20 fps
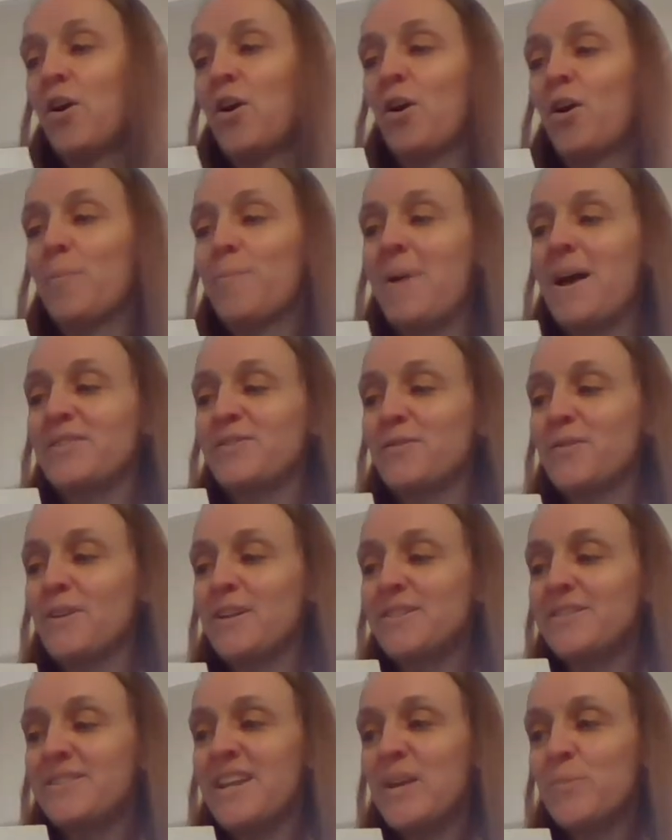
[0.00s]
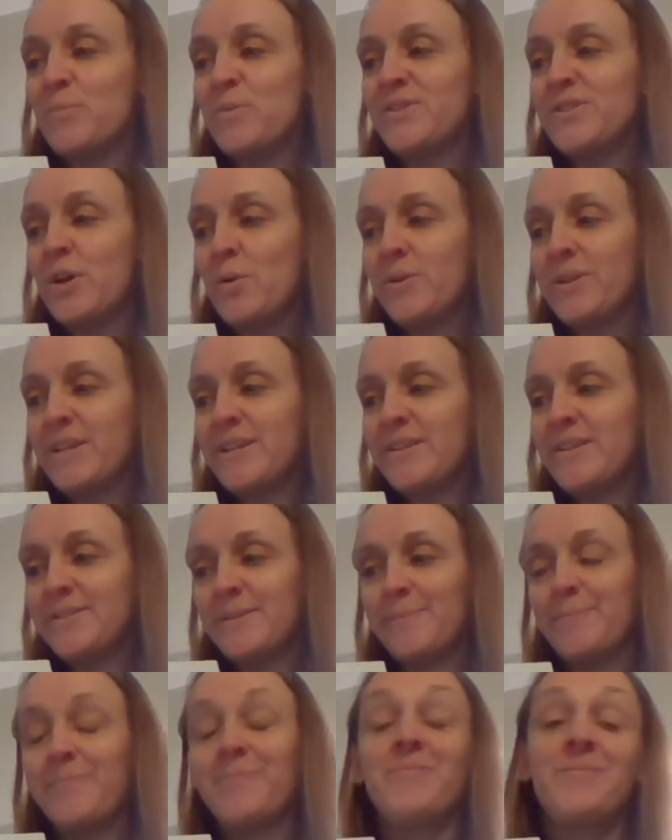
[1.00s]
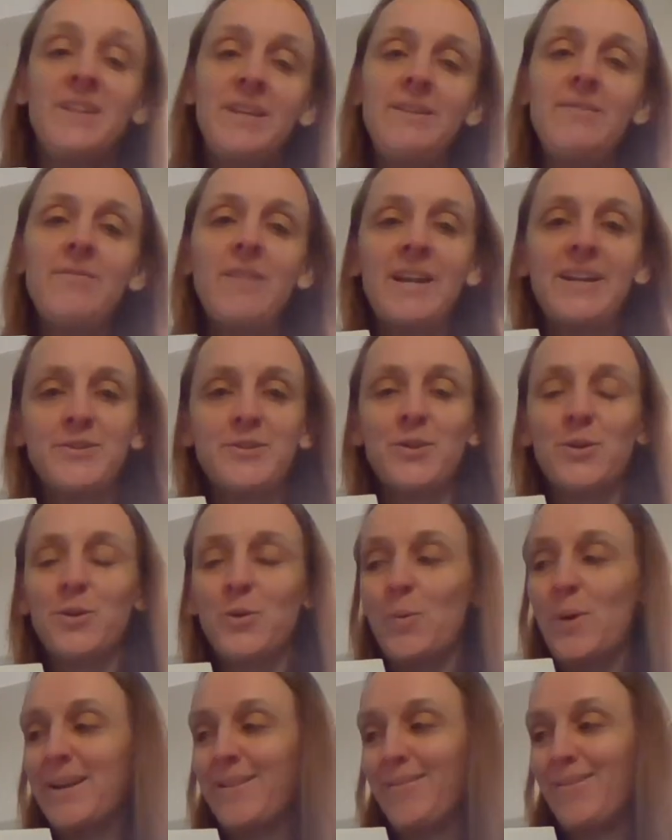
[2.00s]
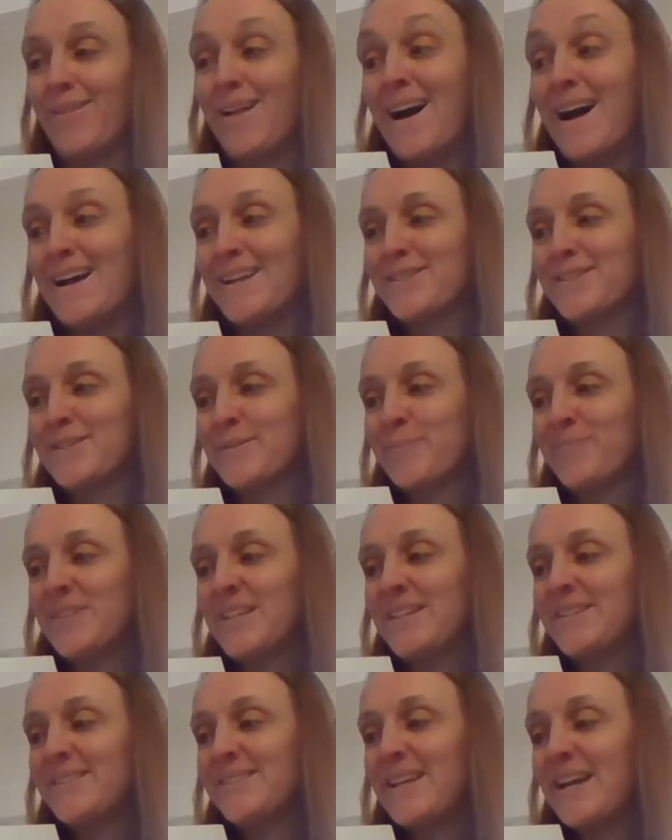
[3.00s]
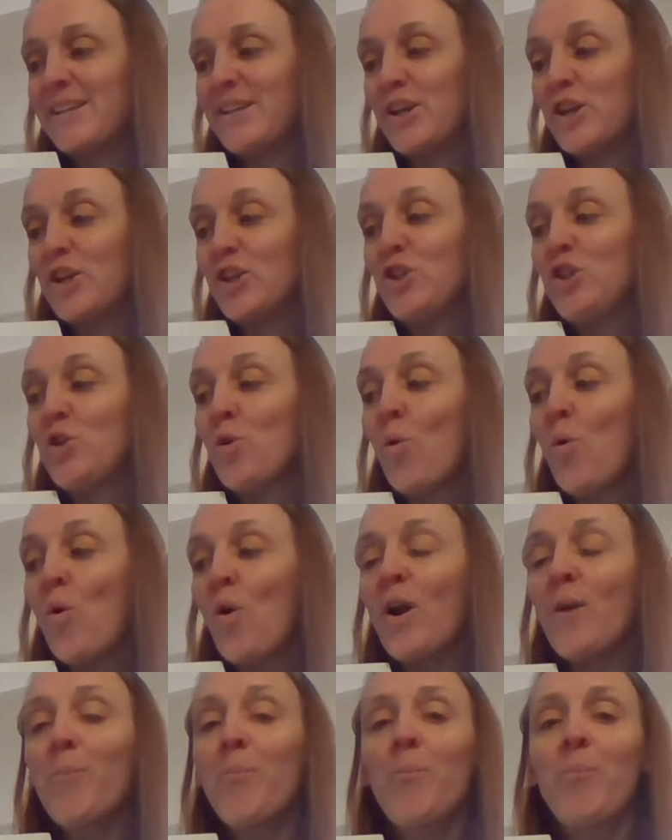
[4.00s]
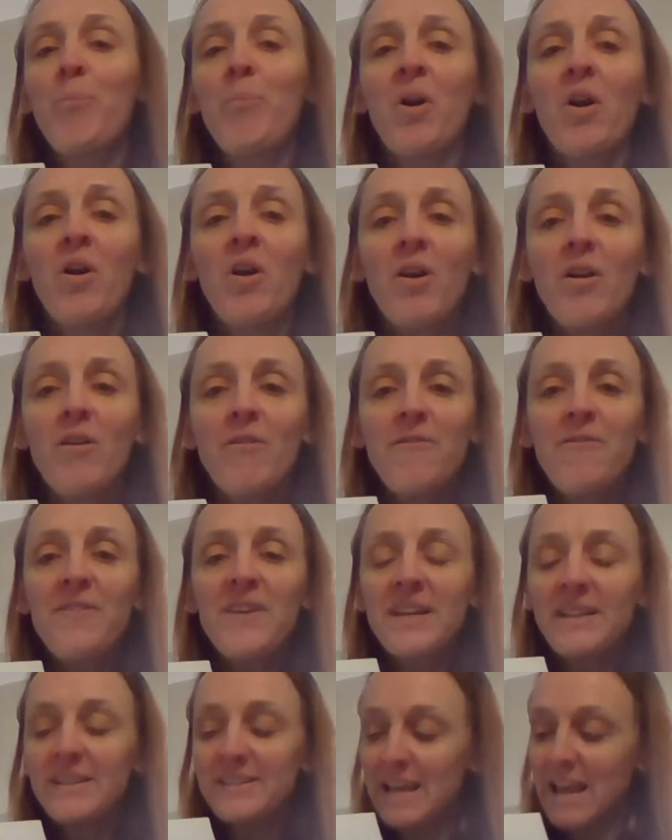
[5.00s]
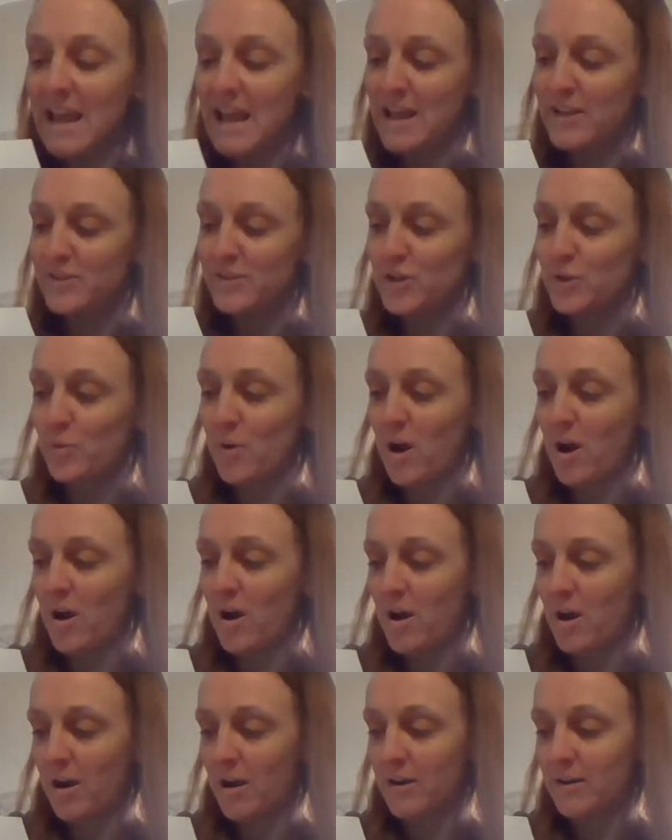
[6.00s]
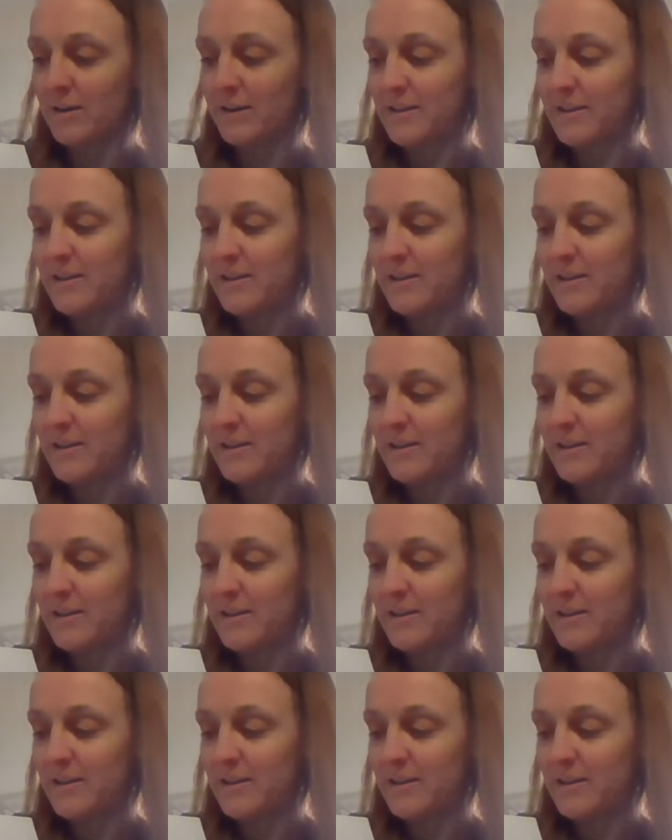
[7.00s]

Her best friend's name was Otis. He liked her quite a lot. He said, "You're perfect as you are."